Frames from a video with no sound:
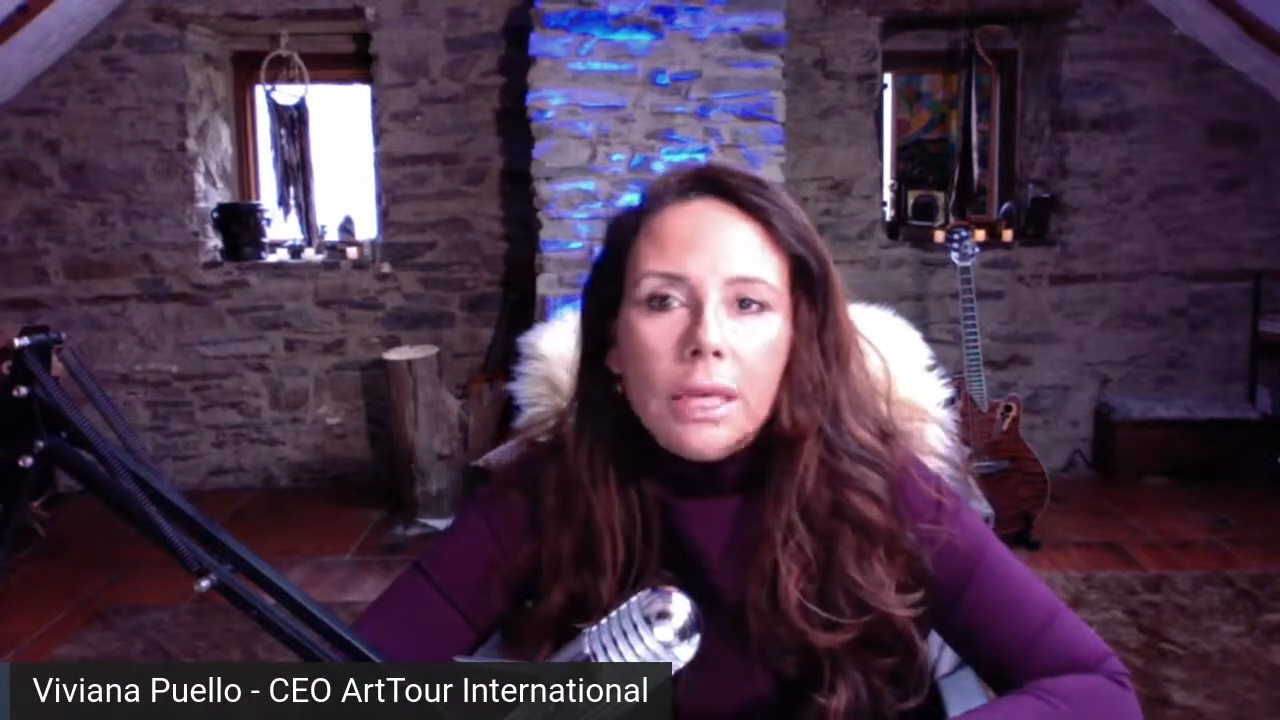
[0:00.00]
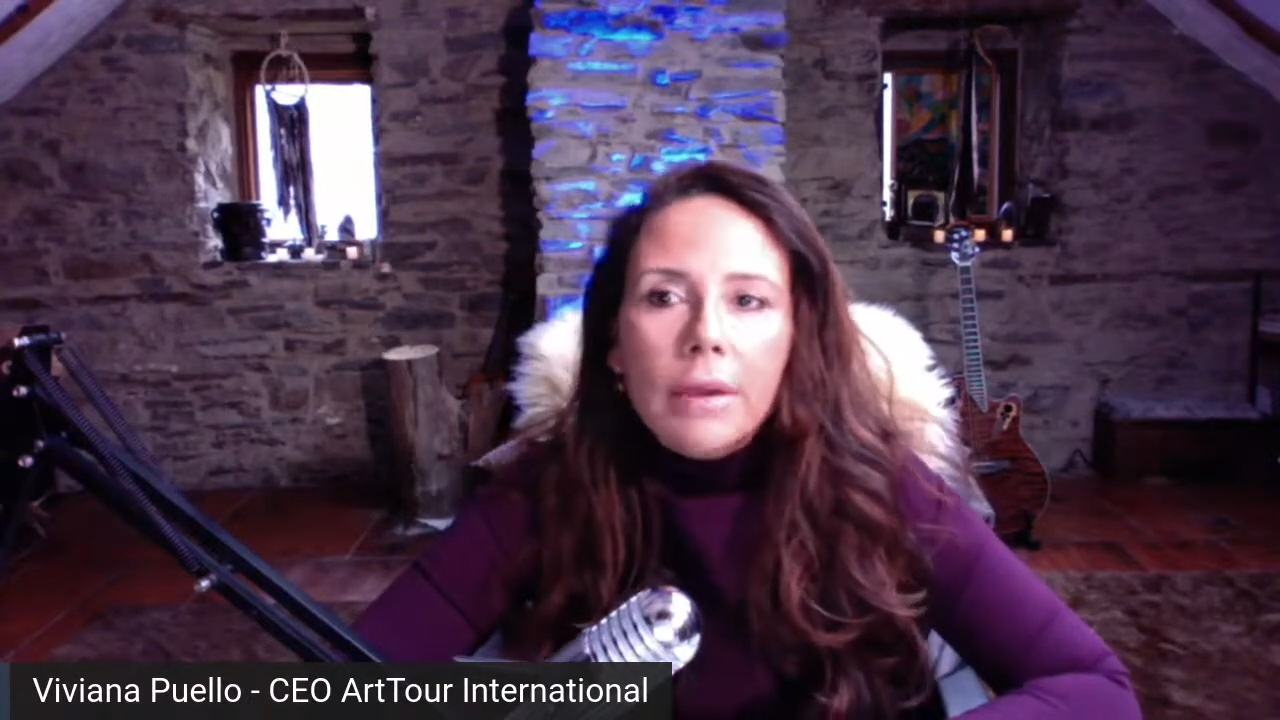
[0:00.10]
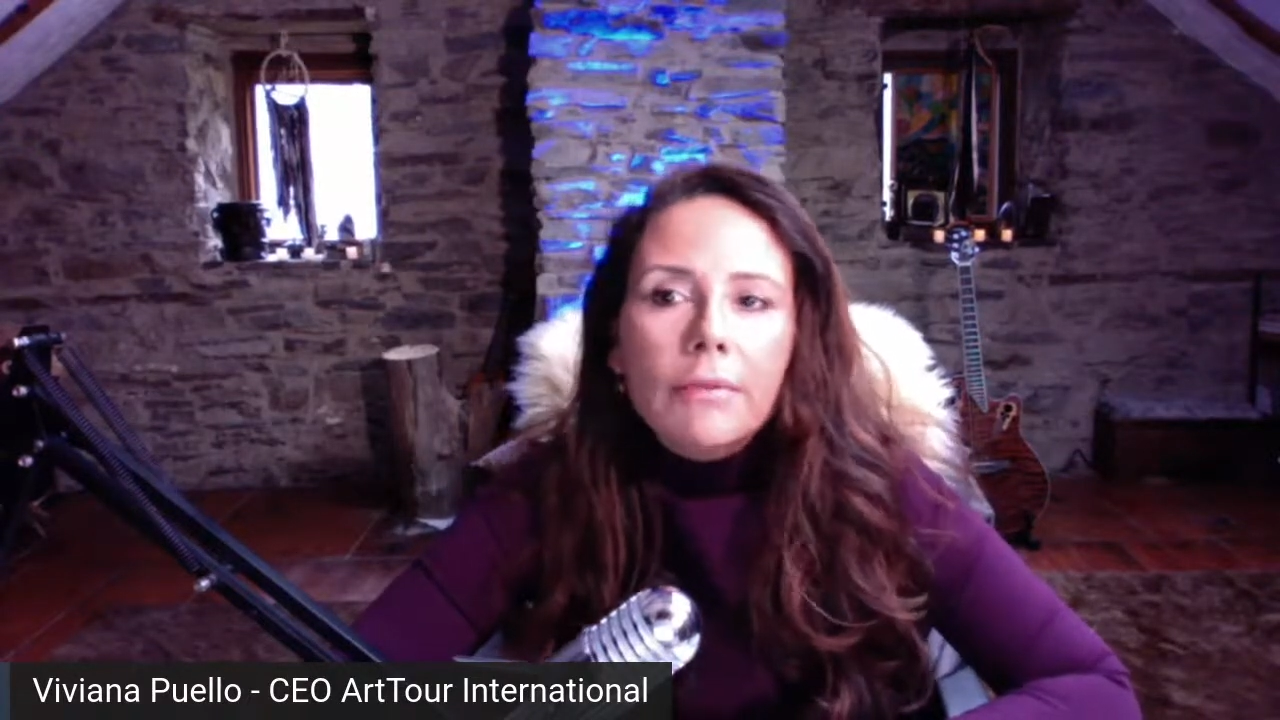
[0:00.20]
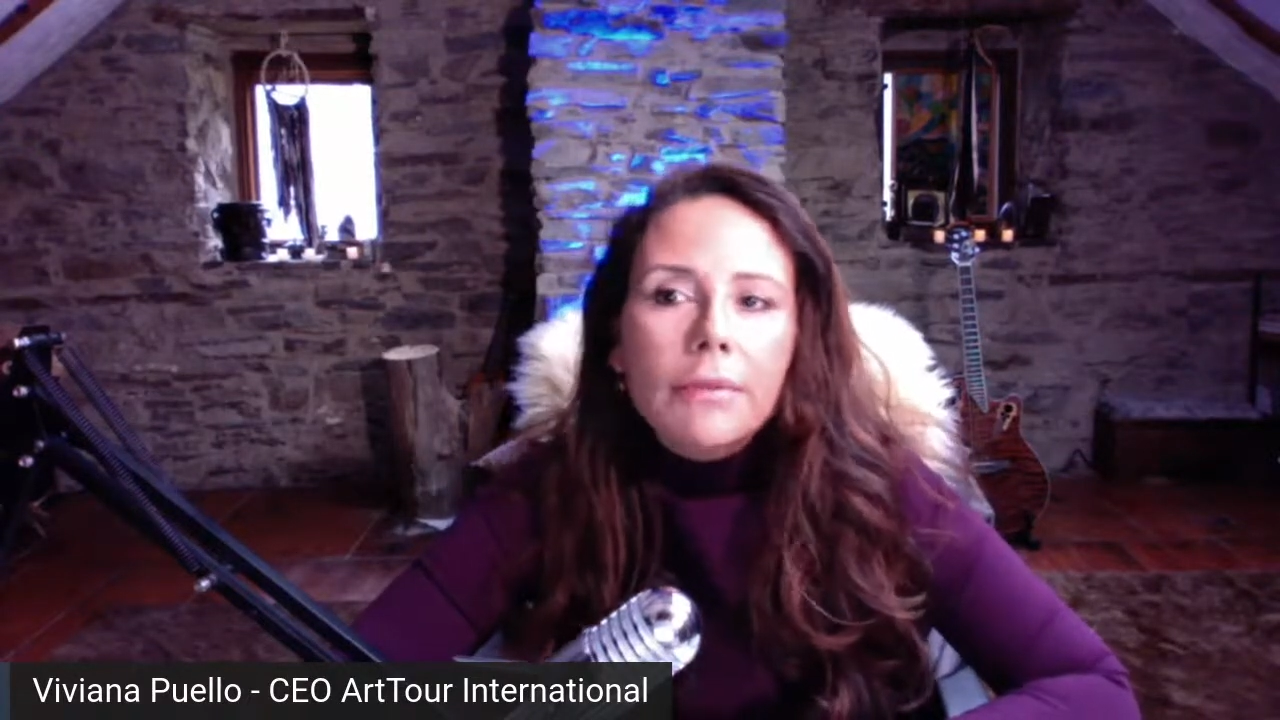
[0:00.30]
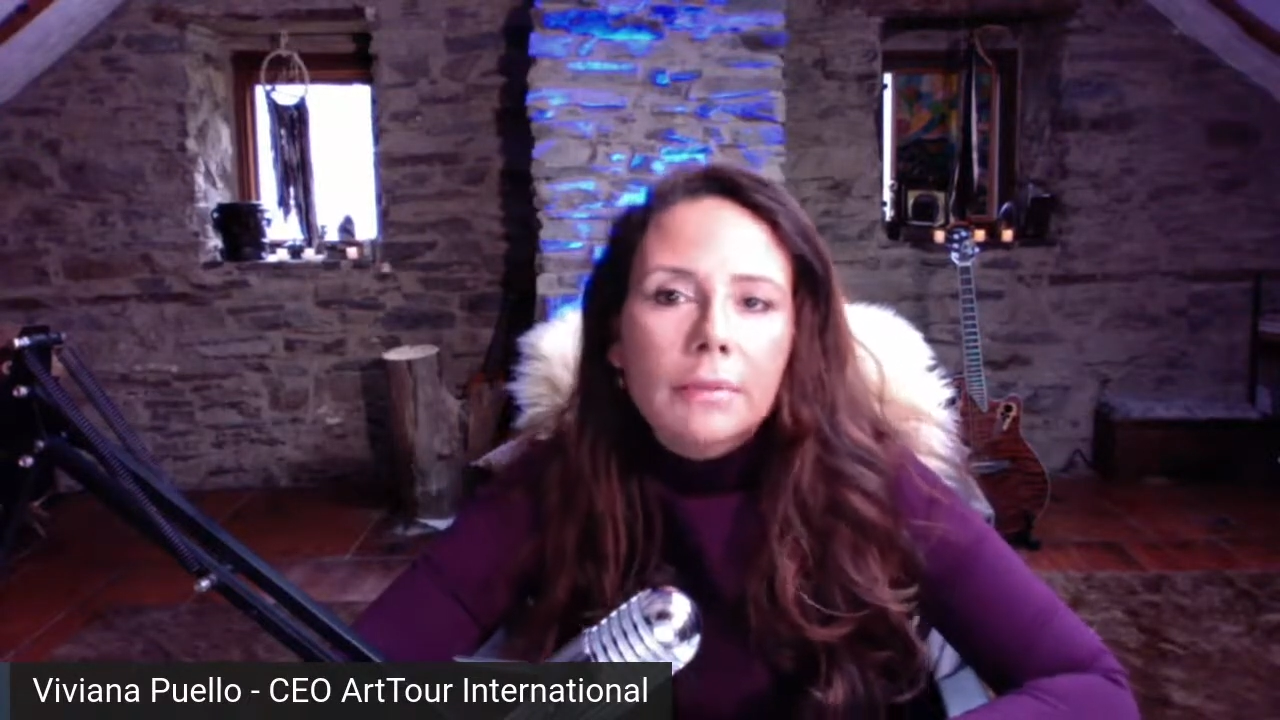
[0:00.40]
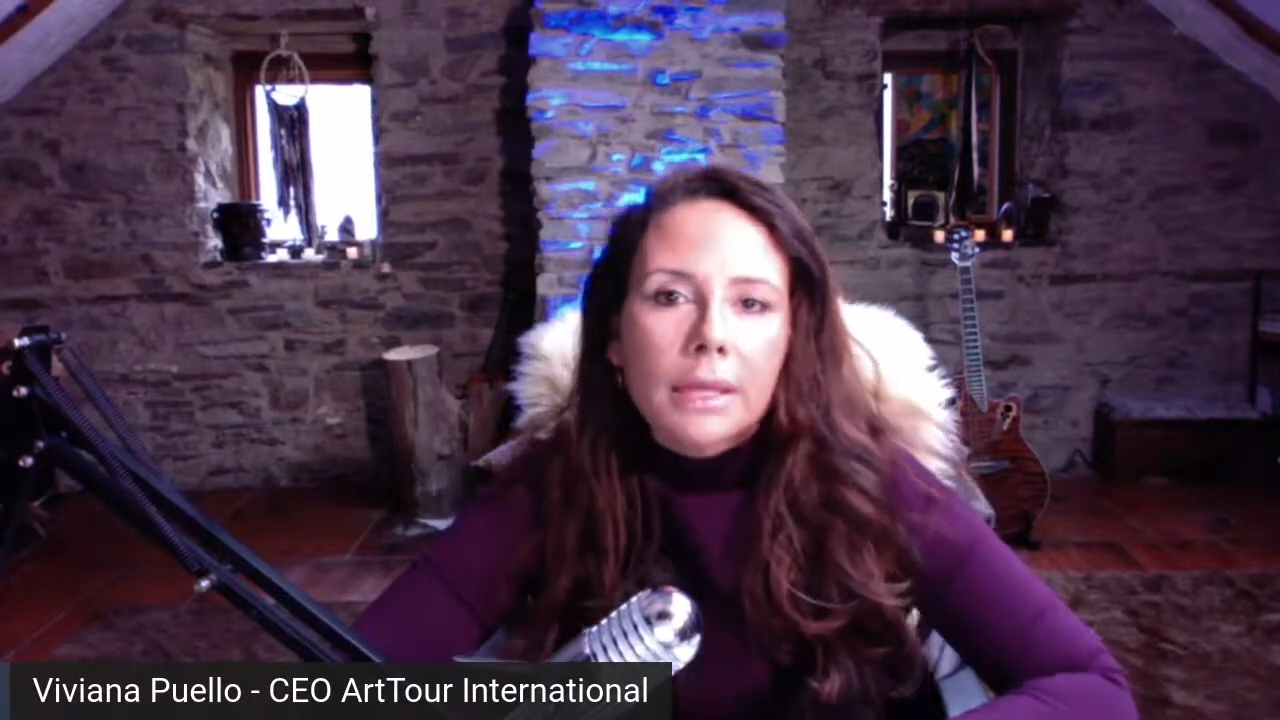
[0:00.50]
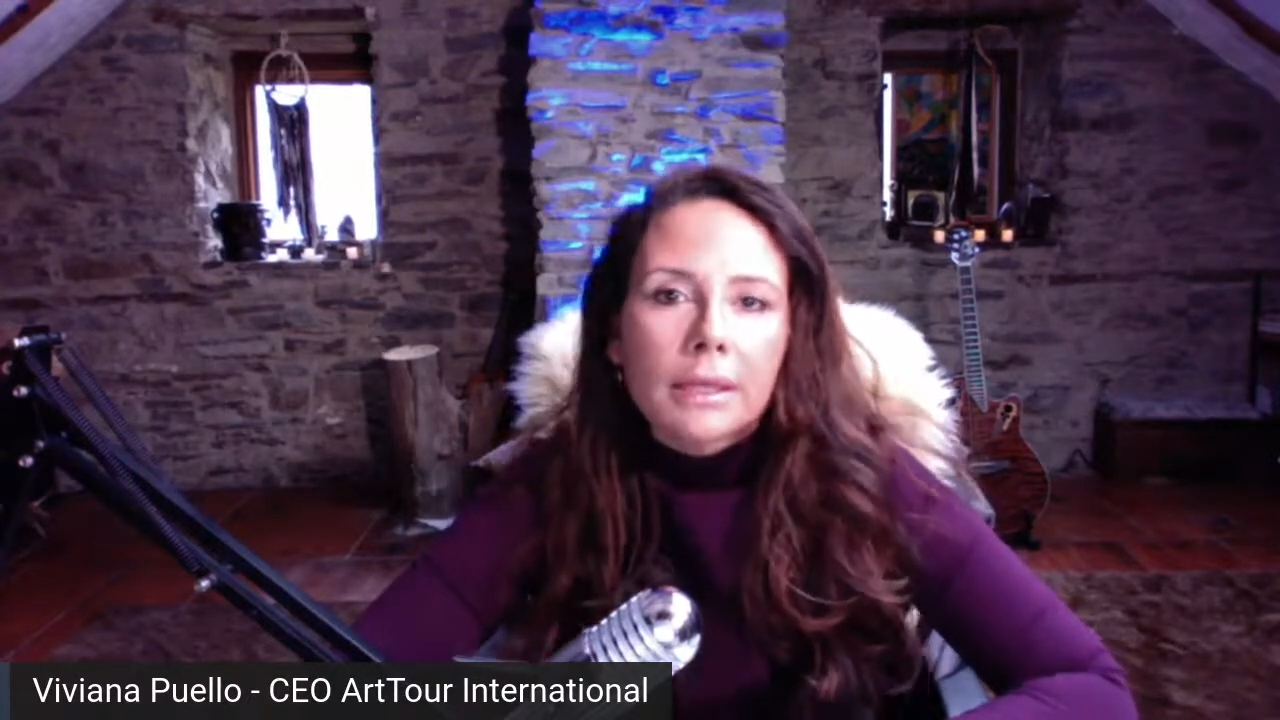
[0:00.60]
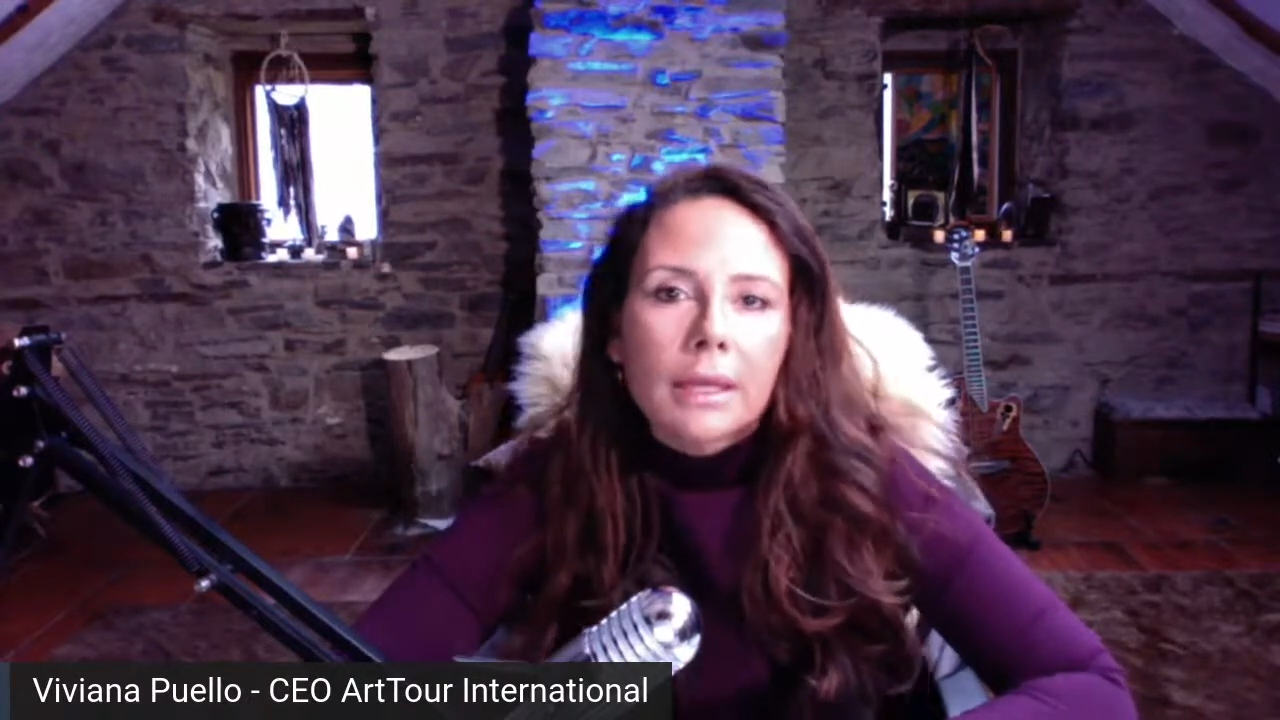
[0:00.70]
everybody